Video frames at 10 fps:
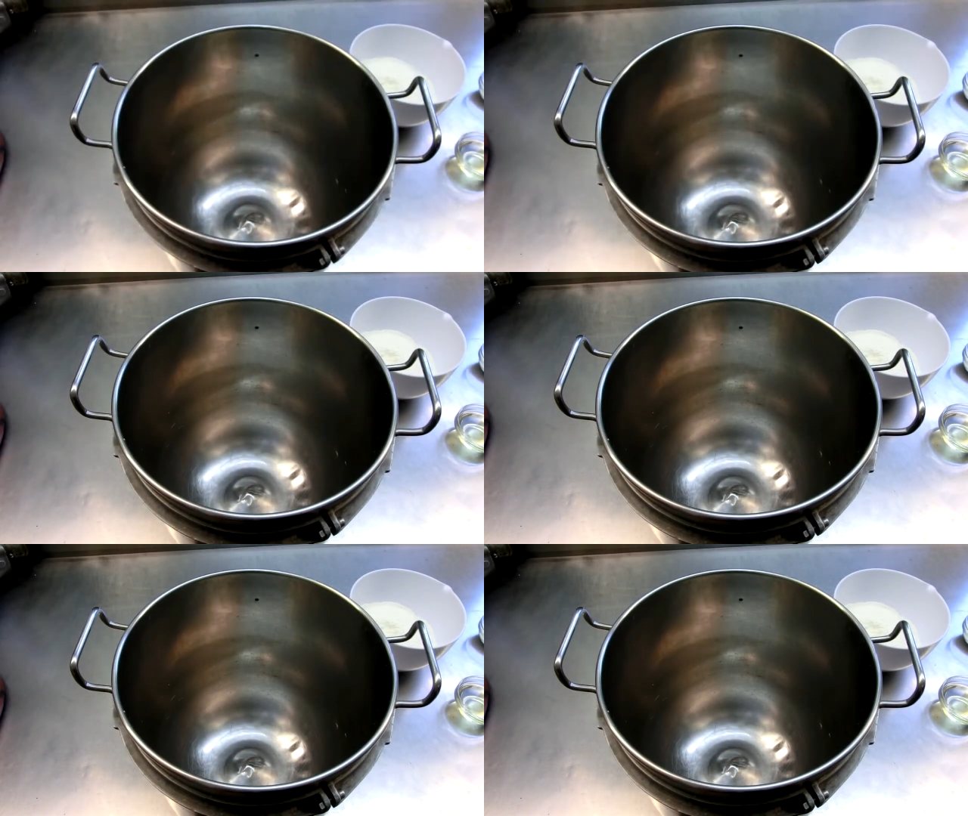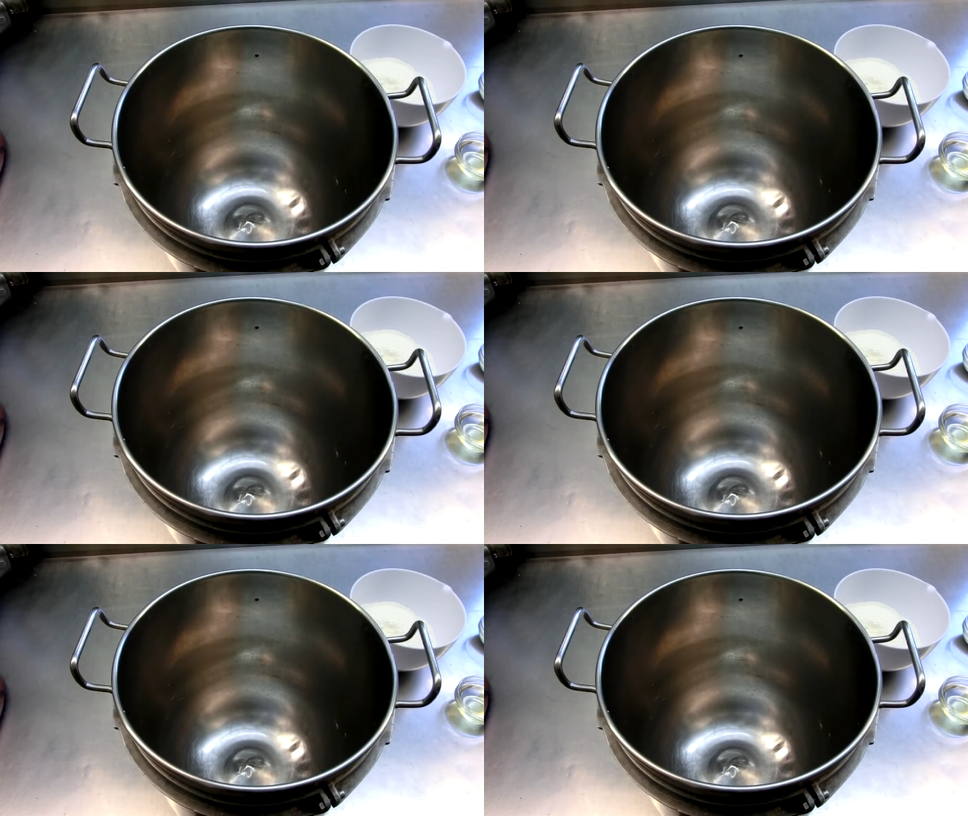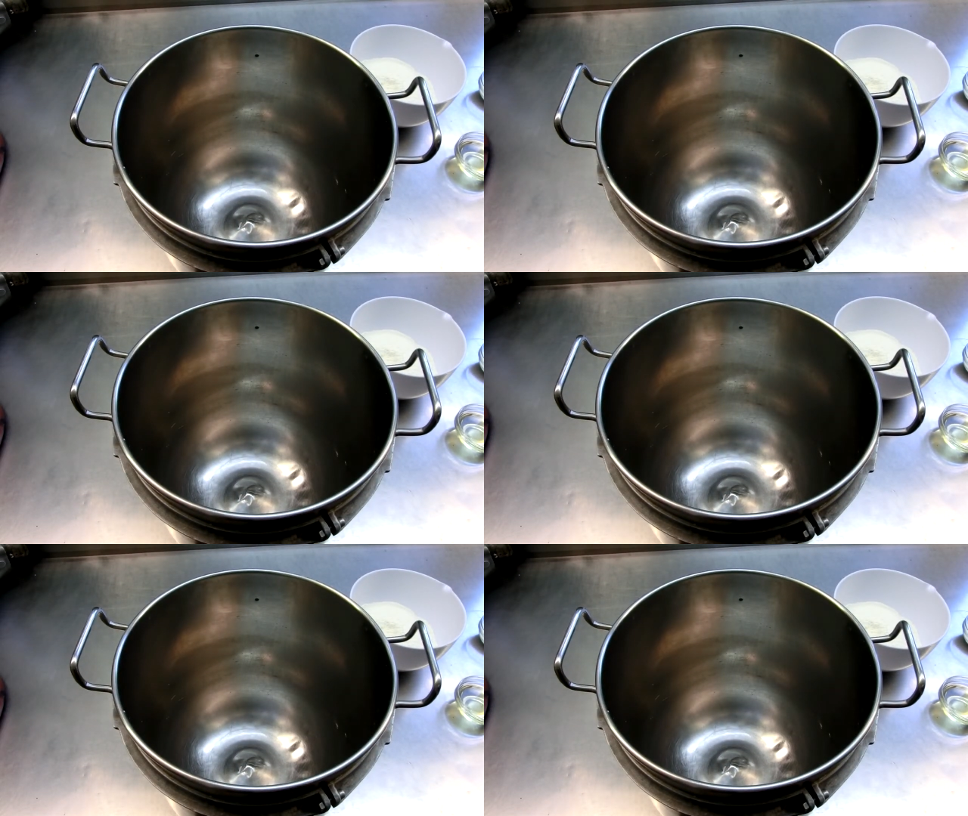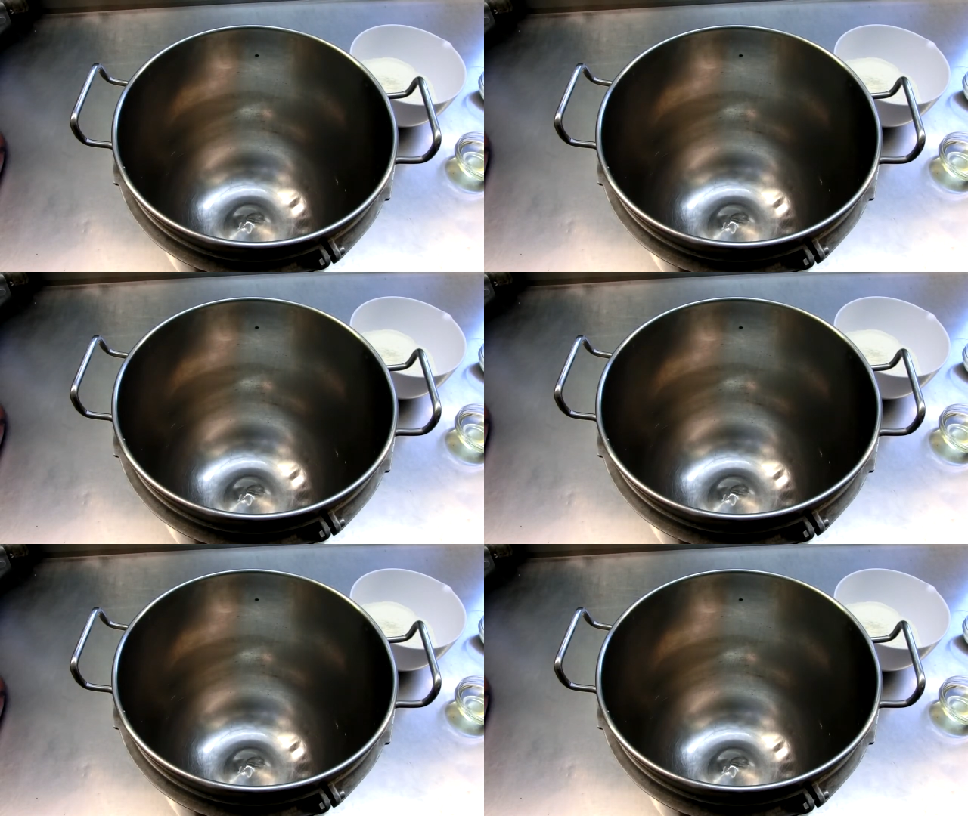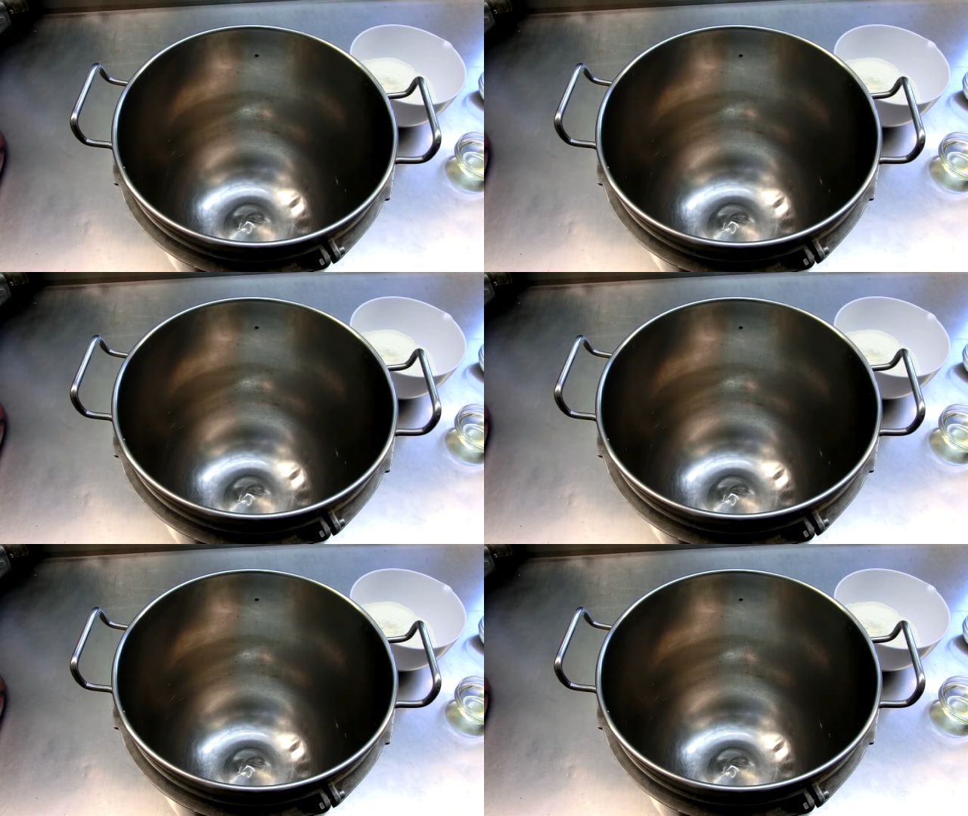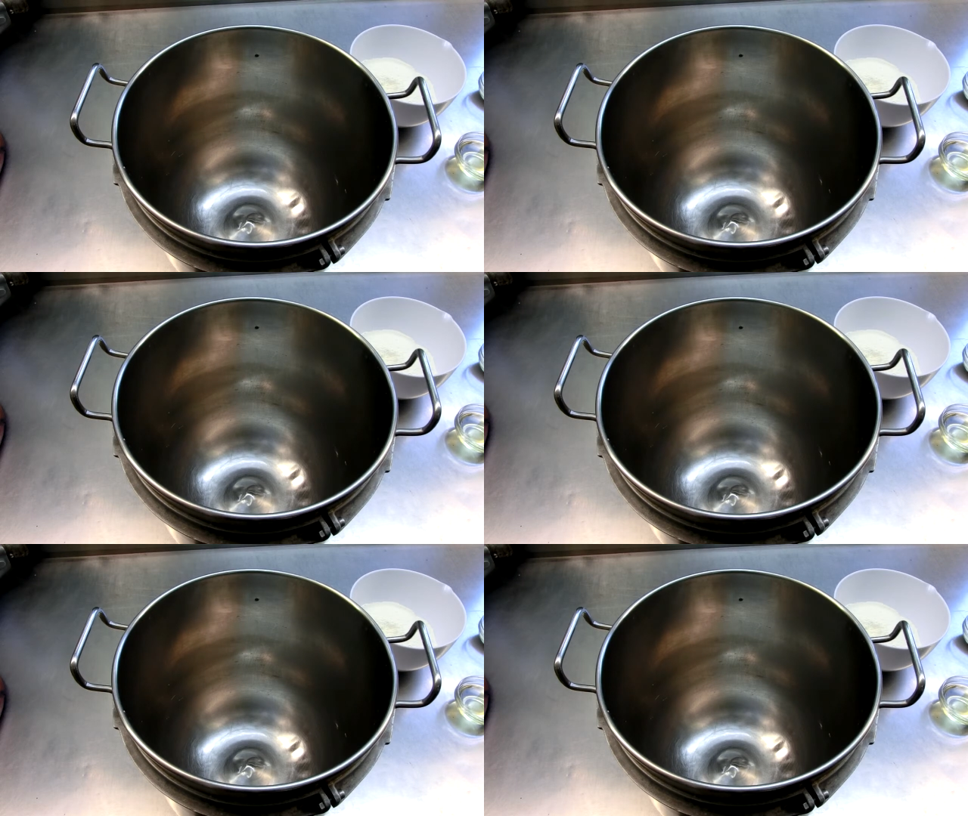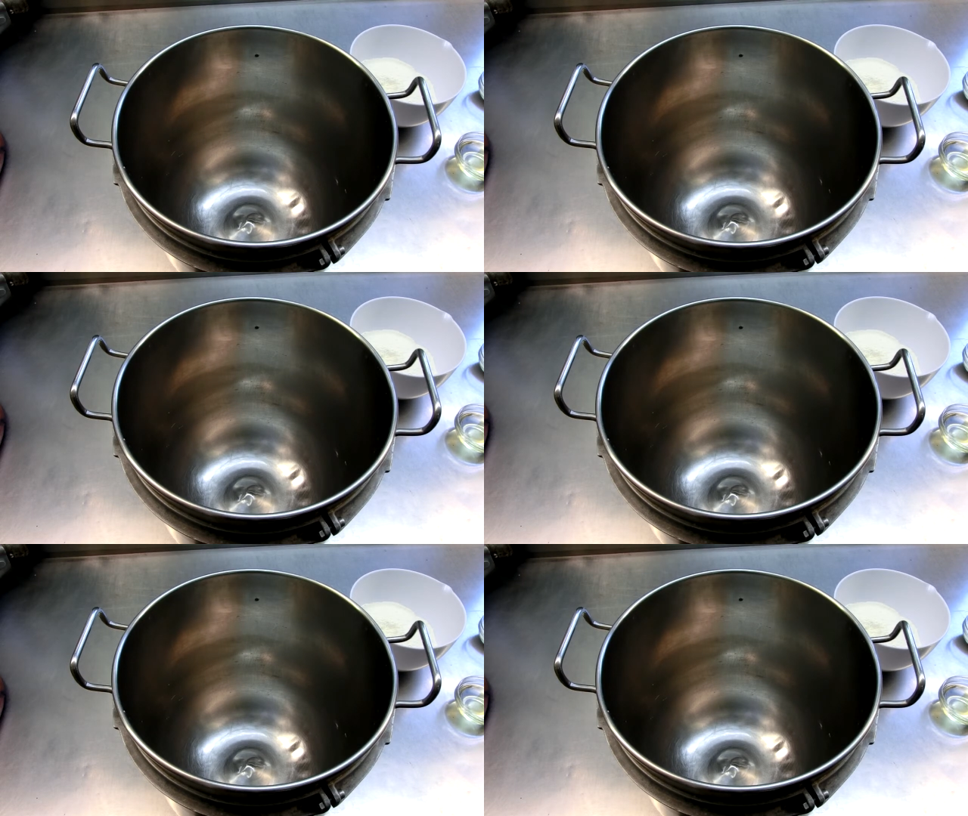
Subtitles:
Nobody's mouth can be seen.